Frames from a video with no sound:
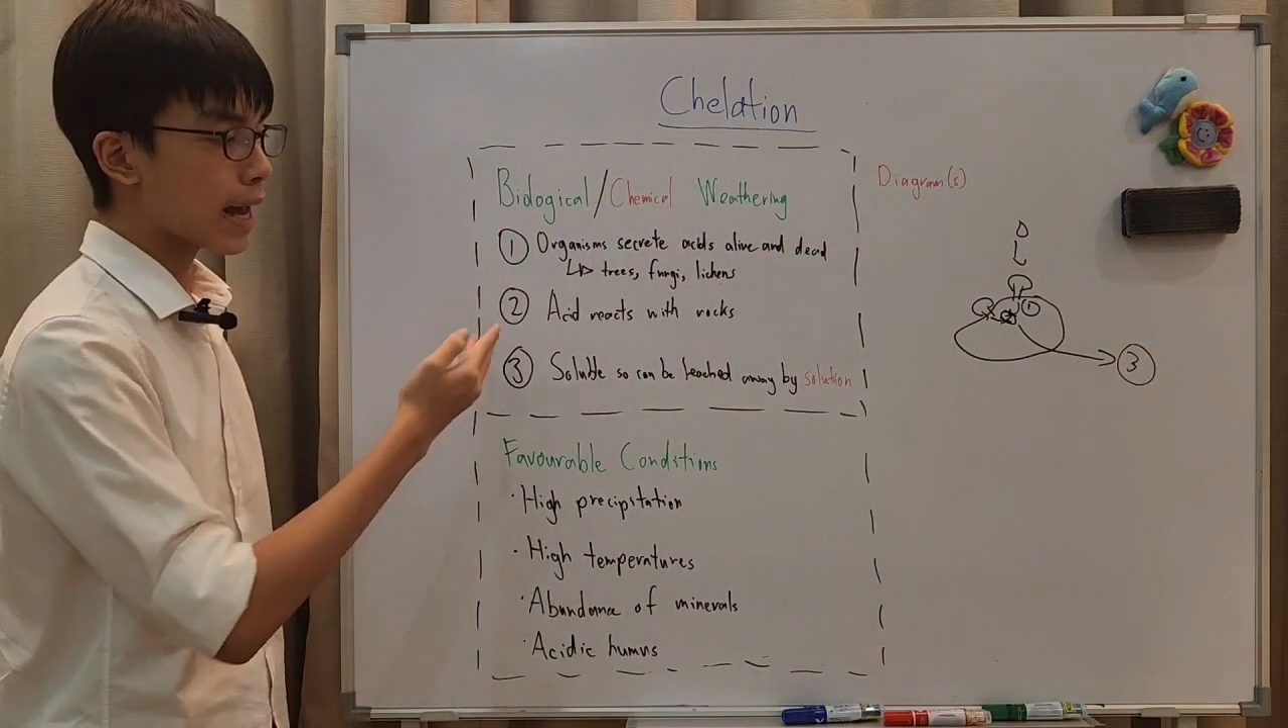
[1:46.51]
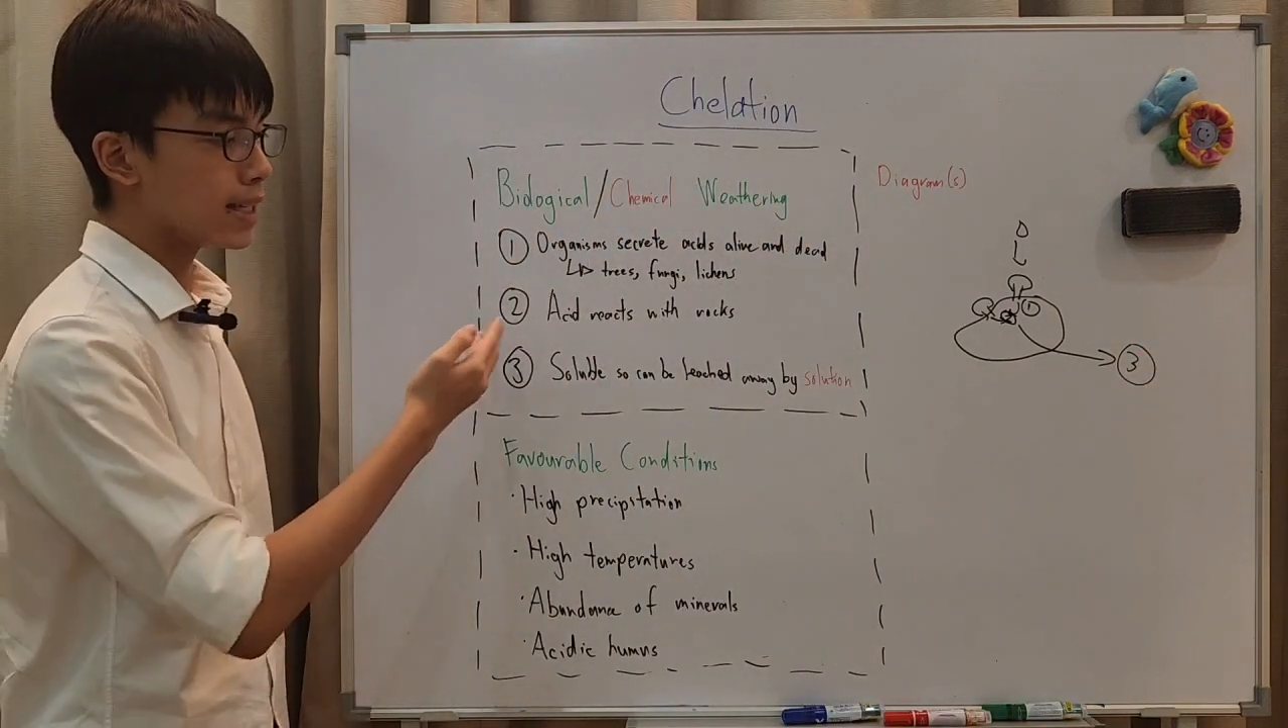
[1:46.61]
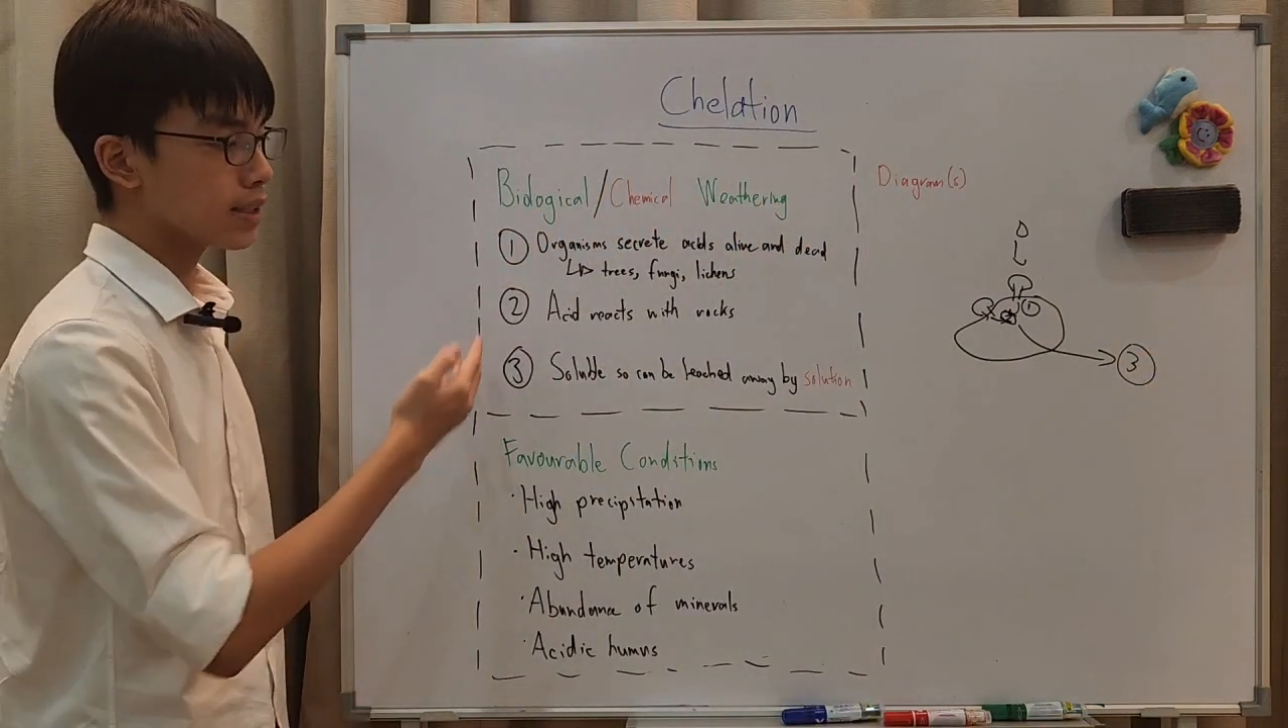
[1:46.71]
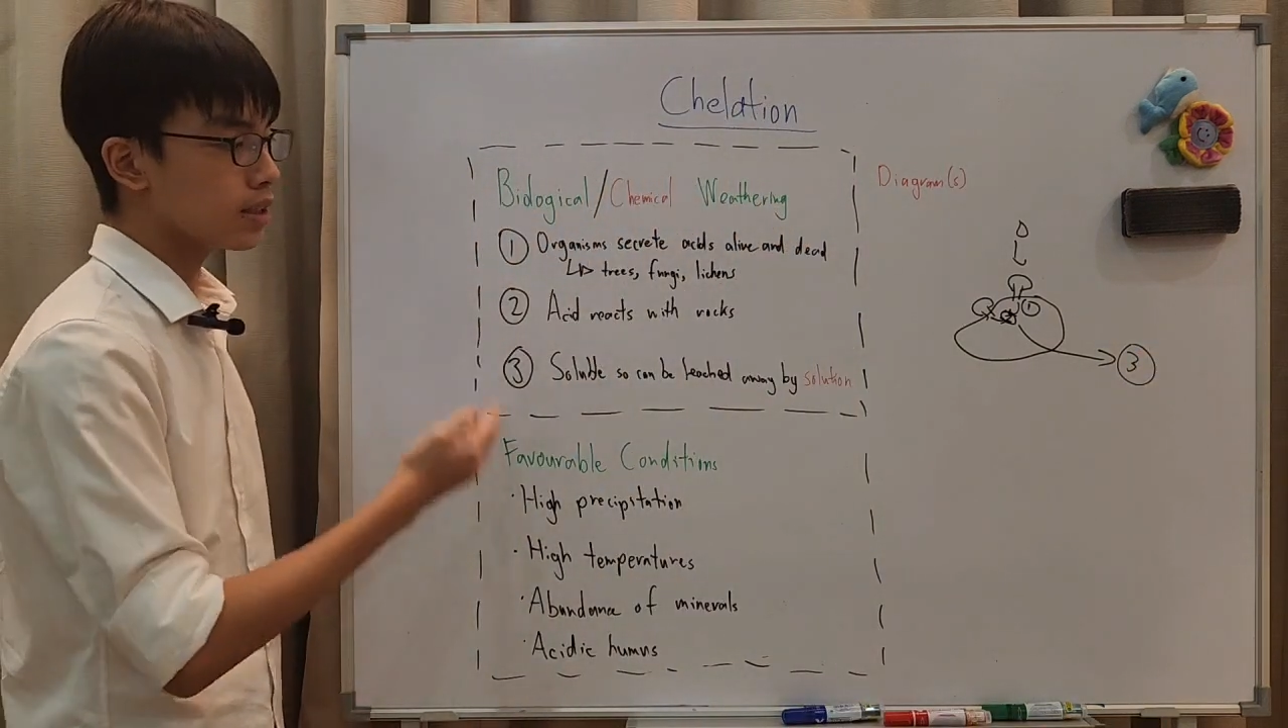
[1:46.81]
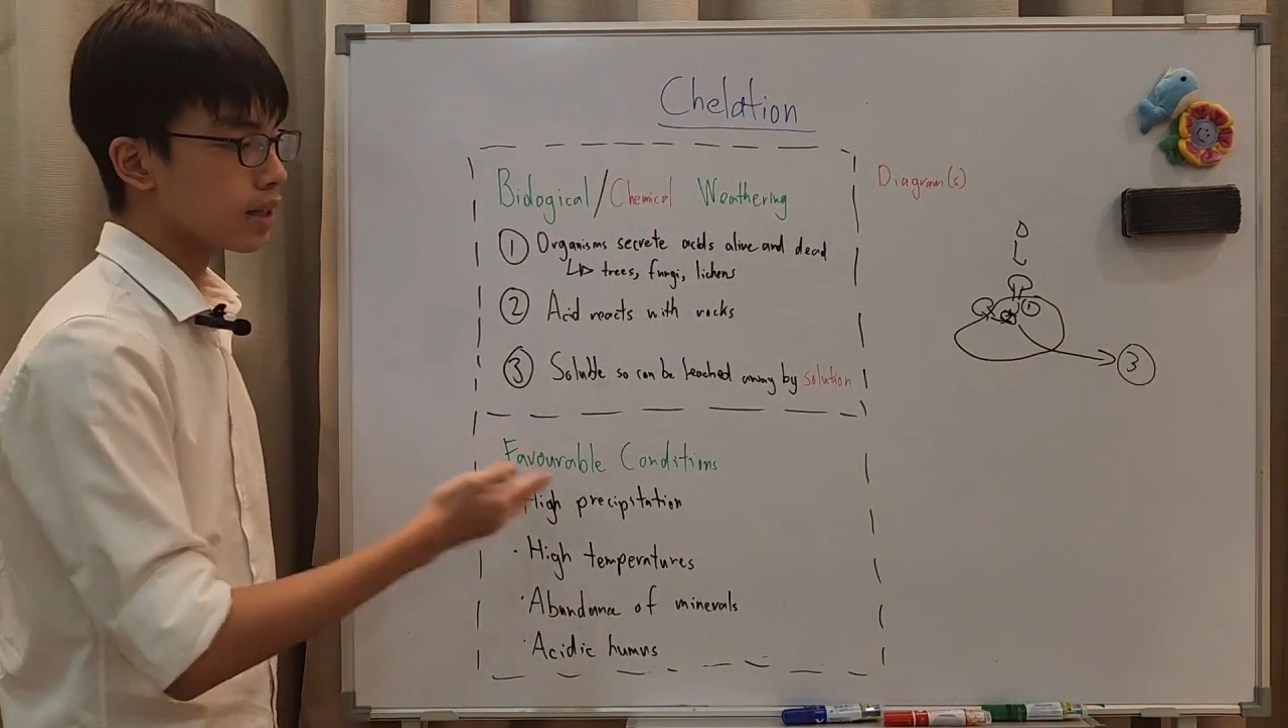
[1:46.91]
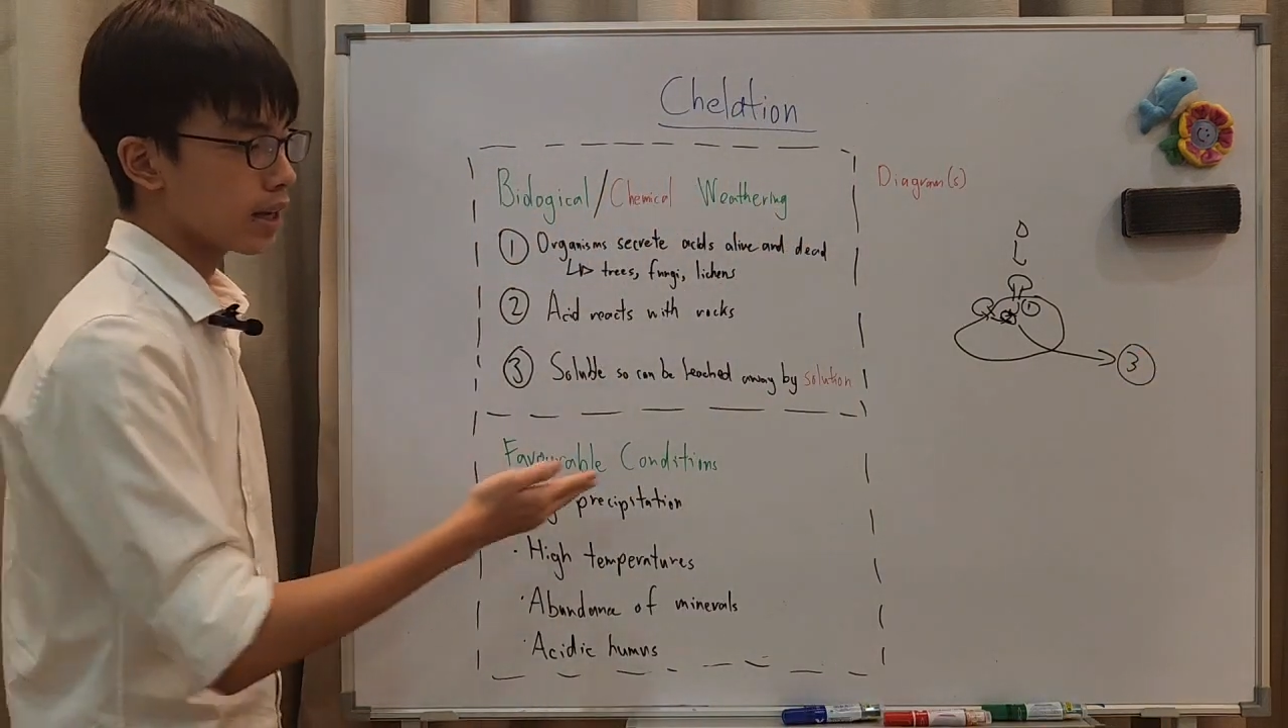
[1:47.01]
acid